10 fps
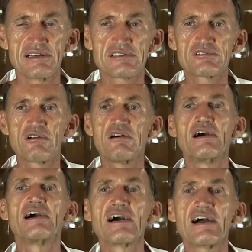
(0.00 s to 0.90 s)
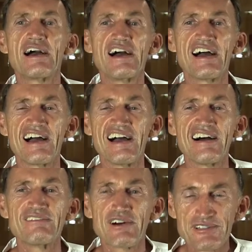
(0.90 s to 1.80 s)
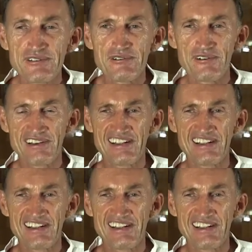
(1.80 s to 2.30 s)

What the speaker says: So, what to do?